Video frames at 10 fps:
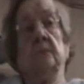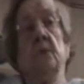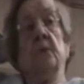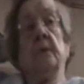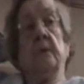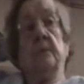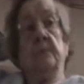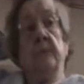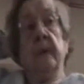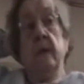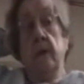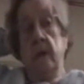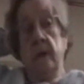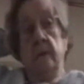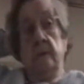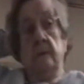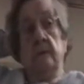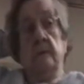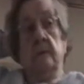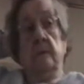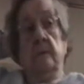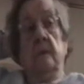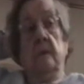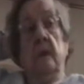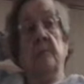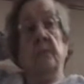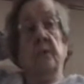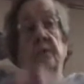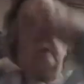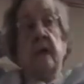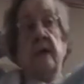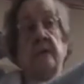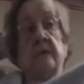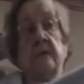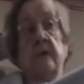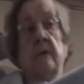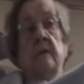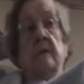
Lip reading: Oh, big garden on both sides, there